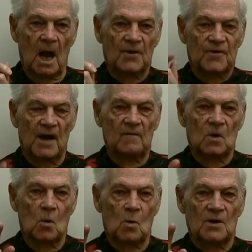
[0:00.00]
I
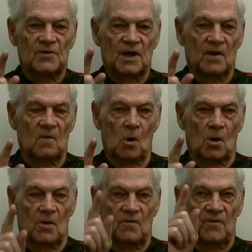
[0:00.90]
traveled on one set of
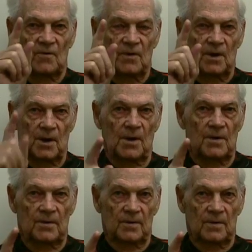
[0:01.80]
orders for 3
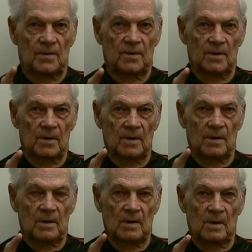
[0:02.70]
years.
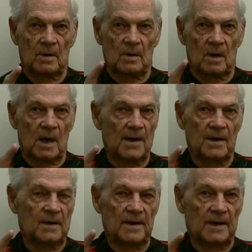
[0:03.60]
I
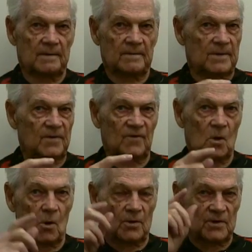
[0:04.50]
didn't get
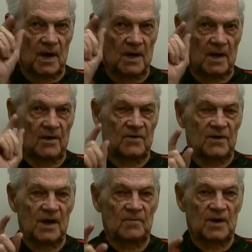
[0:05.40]
different orders. I had the
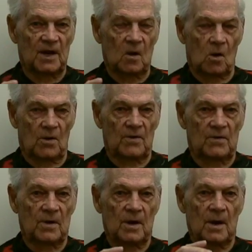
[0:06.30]
same set of orders.
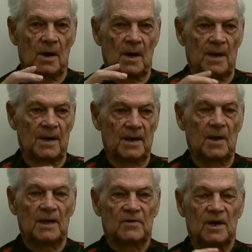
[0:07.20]
And in
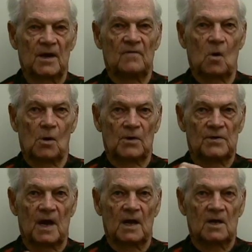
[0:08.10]
that set of
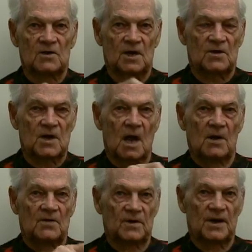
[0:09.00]
orders, I got
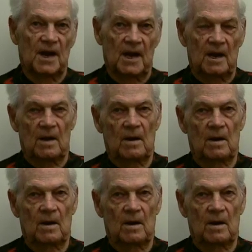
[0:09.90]
$6 a day